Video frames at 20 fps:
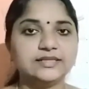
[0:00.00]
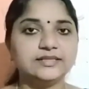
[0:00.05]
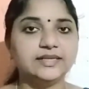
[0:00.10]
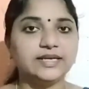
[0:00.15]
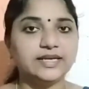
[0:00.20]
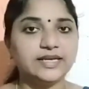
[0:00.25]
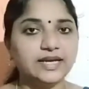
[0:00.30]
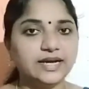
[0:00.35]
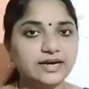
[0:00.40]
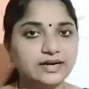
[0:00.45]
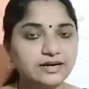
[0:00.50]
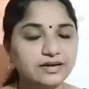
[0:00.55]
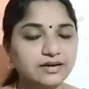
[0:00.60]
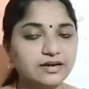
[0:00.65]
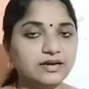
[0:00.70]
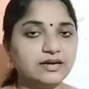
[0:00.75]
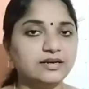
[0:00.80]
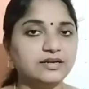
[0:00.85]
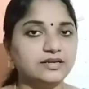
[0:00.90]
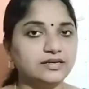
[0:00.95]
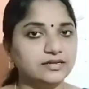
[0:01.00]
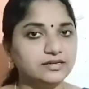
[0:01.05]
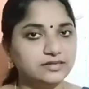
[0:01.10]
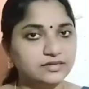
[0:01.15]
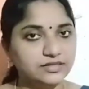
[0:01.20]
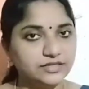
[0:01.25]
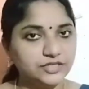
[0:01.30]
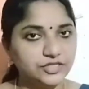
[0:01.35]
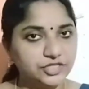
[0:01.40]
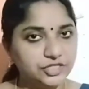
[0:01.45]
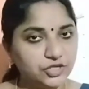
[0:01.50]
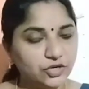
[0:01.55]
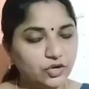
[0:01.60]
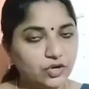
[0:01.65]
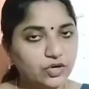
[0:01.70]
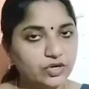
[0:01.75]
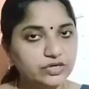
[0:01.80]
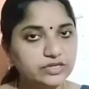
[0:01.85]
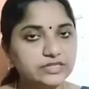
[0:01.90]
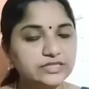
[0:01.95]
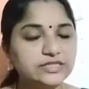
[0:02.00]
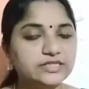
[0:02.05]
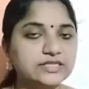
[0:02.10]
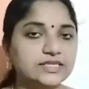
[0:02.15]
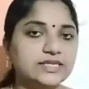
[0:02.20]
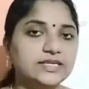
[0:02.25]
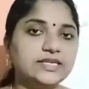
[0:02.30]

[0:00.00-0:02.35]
They are joined